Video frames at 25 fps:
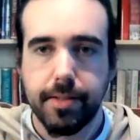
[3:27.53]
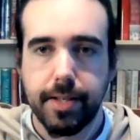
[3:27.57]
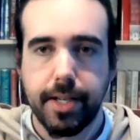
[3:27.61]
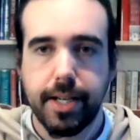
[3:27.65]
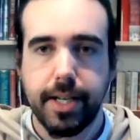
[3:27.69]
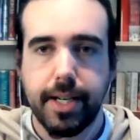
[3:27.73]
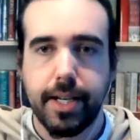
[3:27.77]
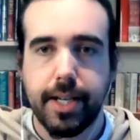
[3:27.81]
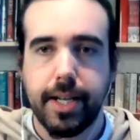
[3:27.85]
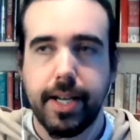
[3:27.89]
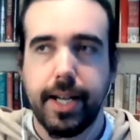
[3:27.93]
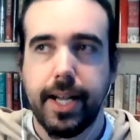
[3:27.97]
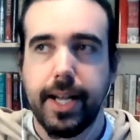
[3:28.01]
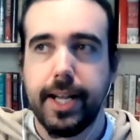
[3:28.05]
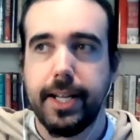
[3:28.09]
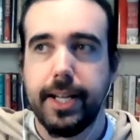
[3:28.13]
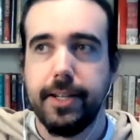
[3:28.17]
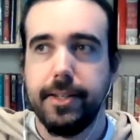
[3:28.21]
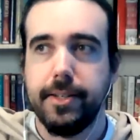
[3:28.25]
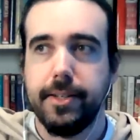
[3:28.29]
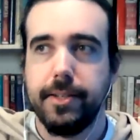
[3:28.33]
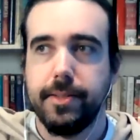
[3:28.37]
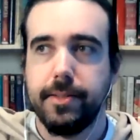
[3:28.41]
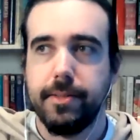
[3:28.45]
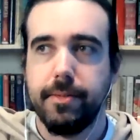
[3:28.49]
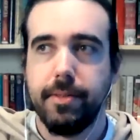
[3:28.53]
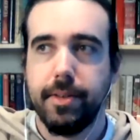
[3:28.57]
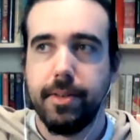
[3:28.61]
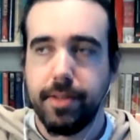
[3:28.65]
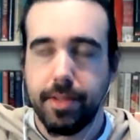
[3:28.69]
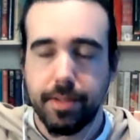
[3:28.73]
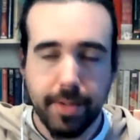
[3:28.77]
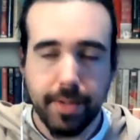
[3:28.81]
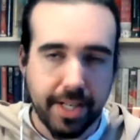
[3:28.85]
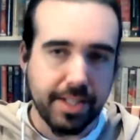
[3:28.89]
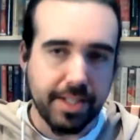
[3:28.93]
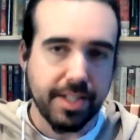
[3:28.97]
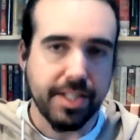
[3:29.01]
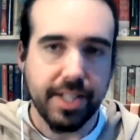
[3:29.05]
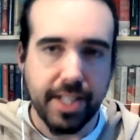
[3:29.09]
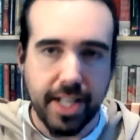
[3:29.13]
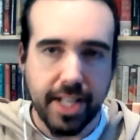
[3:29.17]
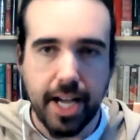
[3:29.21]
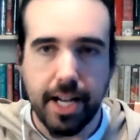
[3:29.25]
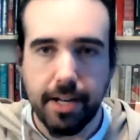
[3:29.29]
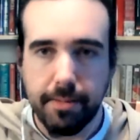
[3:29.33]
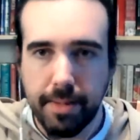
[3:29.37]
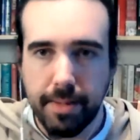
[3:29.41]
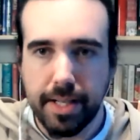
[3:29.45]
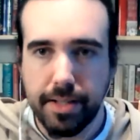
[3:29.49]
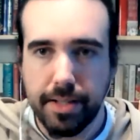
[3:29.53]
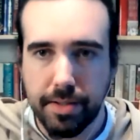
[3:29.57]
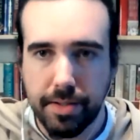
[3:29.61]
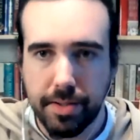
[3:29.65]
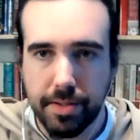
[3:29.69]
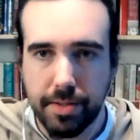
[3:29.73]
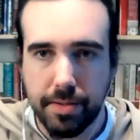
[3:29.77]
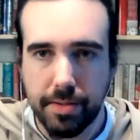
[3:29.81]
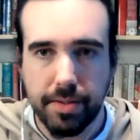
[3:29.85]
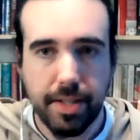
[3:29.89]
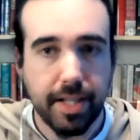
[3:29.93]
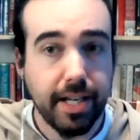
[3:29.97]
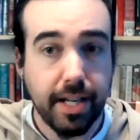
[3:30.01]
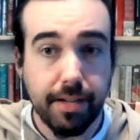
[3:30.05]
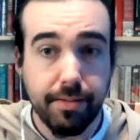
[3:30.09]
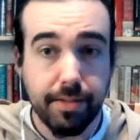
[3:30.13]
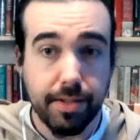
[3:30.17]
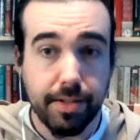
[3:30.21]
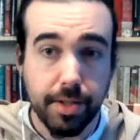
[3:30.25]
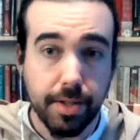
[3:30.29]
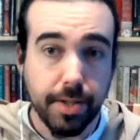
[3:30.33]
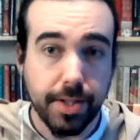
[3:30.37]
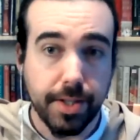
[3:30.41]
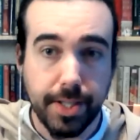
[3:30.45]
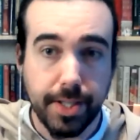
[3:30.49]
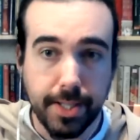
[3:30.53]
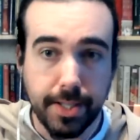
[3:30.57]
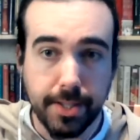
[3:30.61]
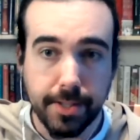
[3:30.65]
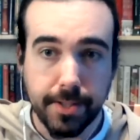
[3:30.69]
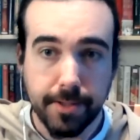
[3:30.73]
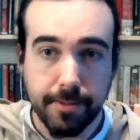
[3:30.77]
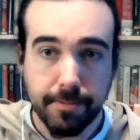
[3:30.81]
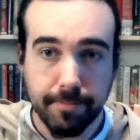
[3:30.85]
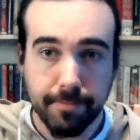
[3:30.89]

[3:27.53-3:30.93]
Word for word: uh, and threaten Kathmandu. They never took it.